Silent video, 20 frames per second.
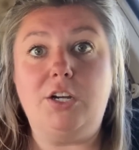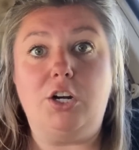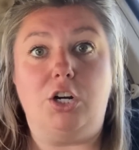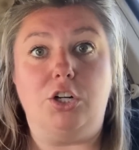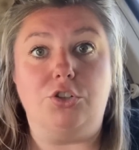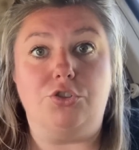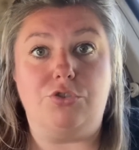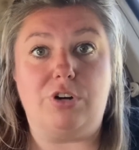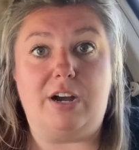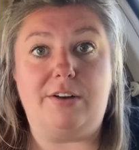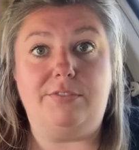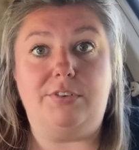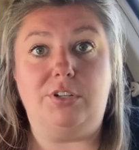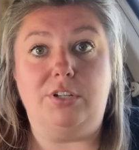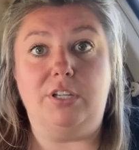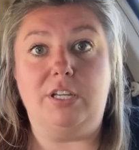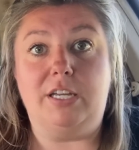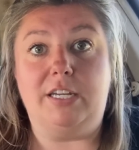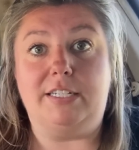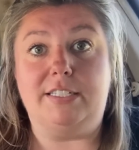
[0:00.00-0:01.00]
car
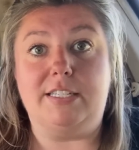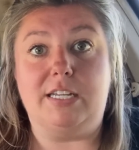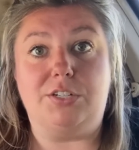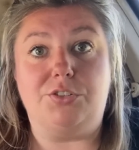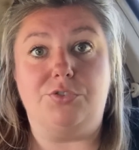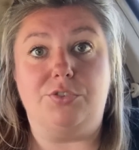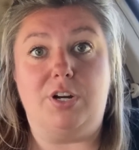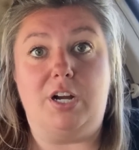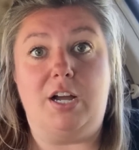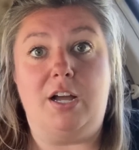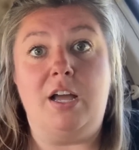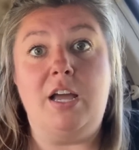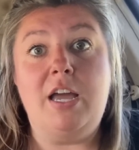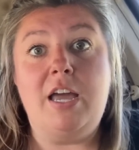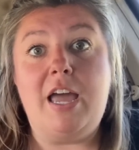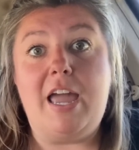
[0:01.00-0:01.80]
travel, etc.